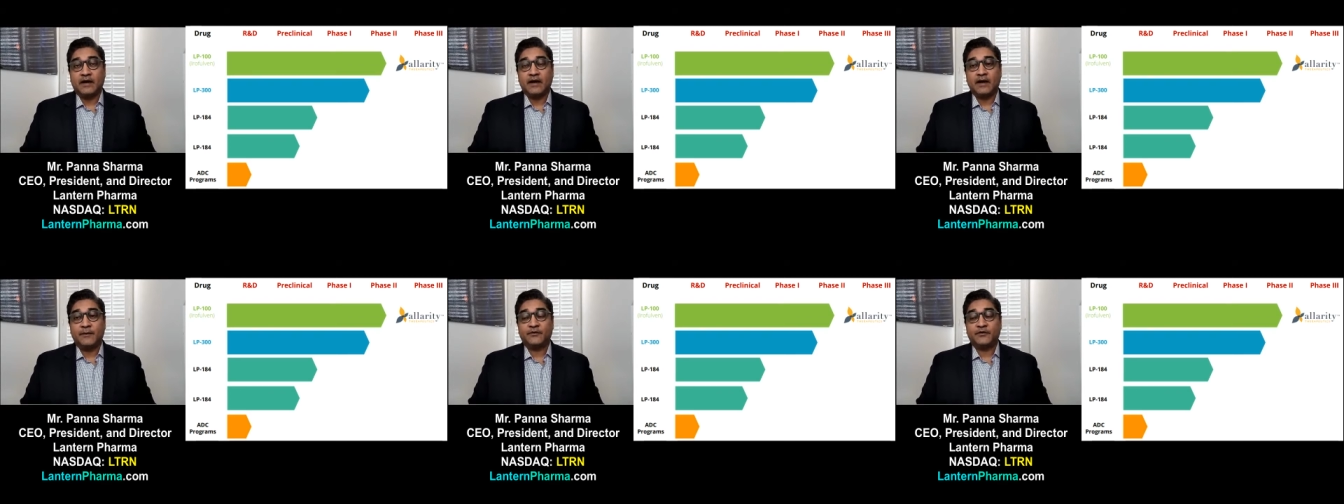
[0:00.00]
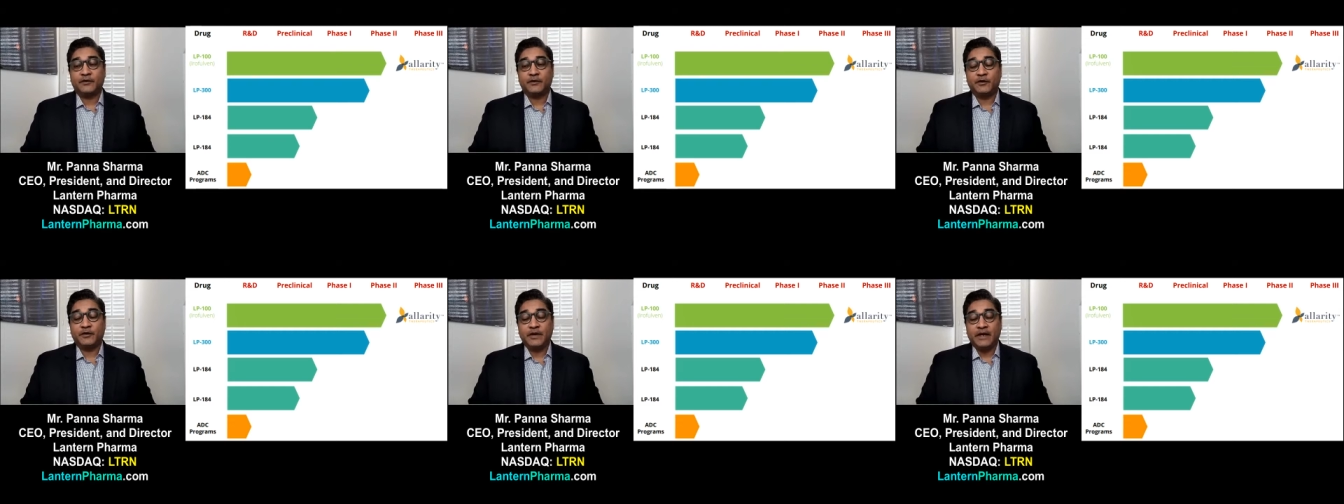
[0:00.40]

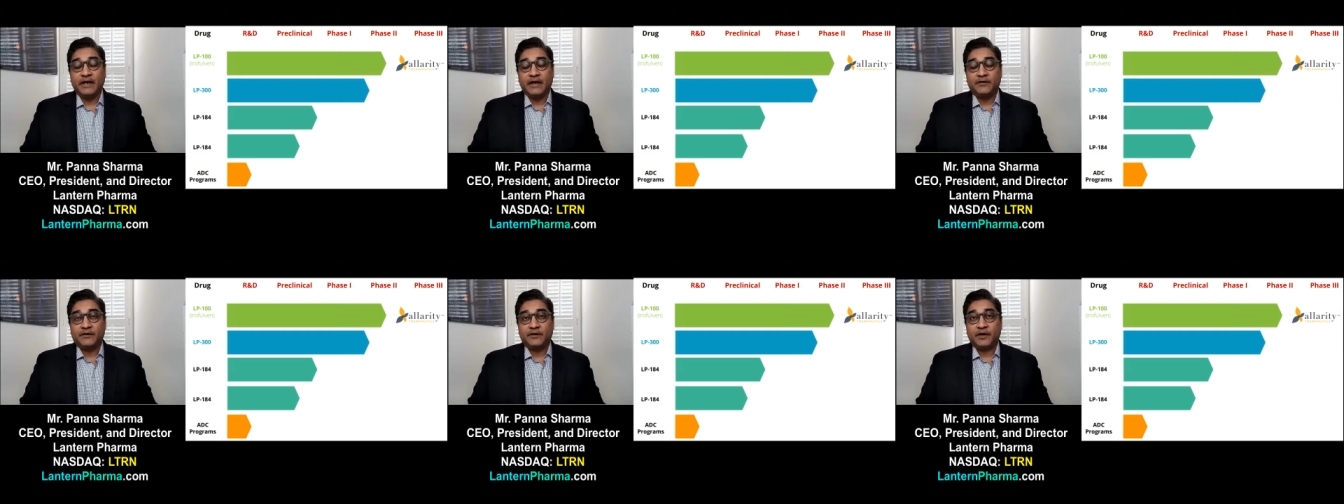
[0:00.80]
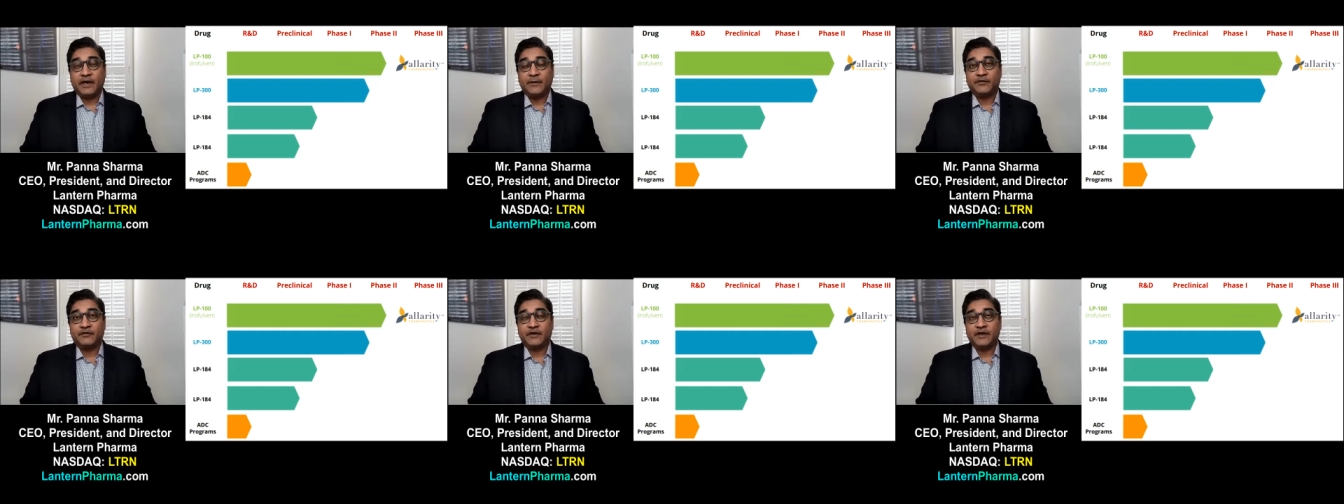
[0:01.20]
absolutely. It's a good
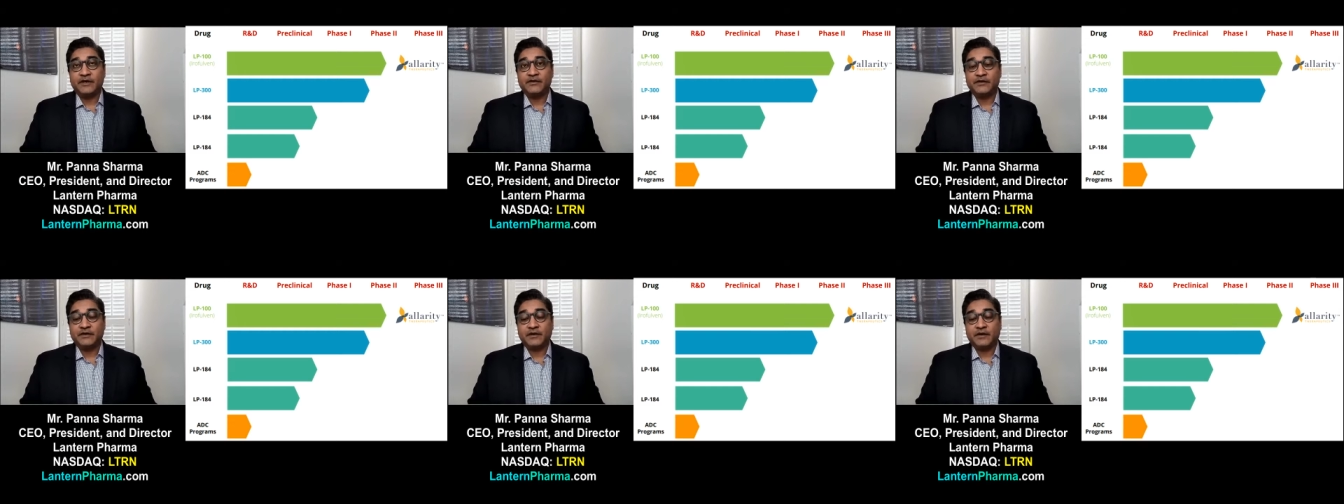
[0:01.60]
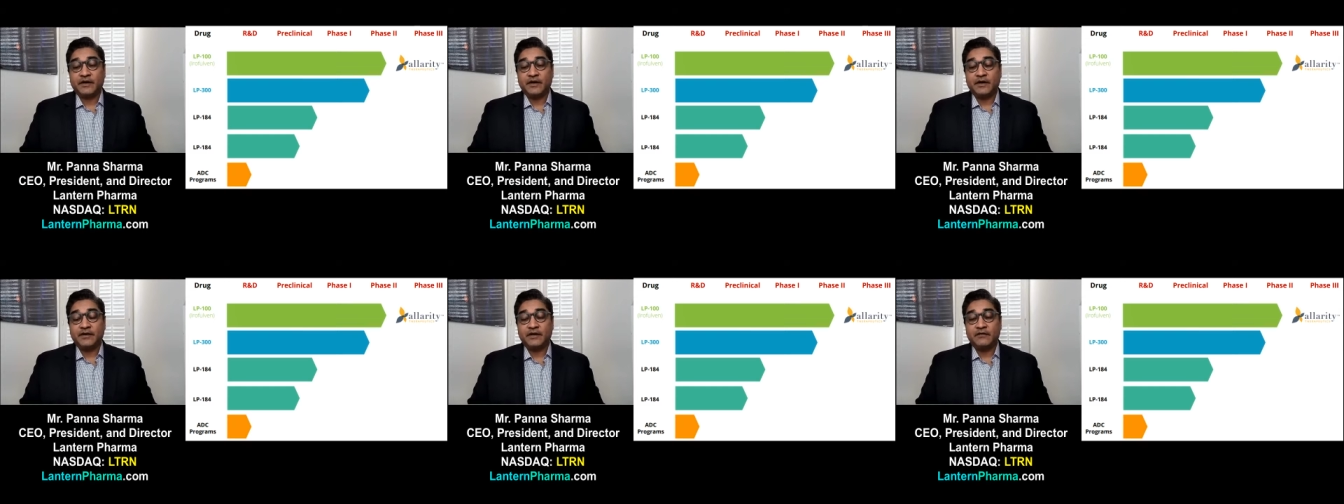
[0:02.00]
observation,
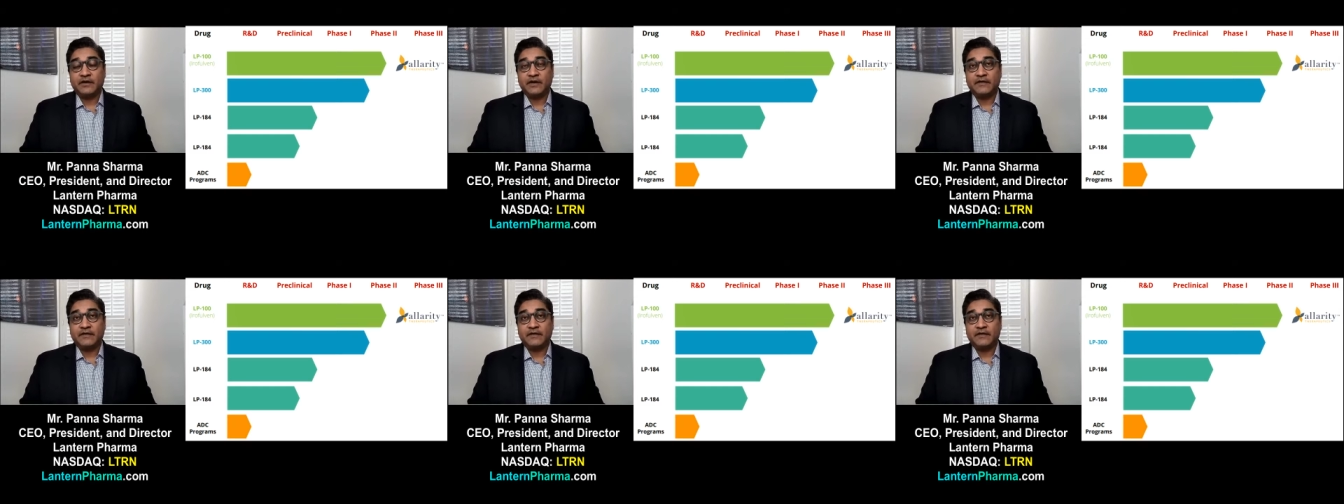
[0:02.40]
uh, David.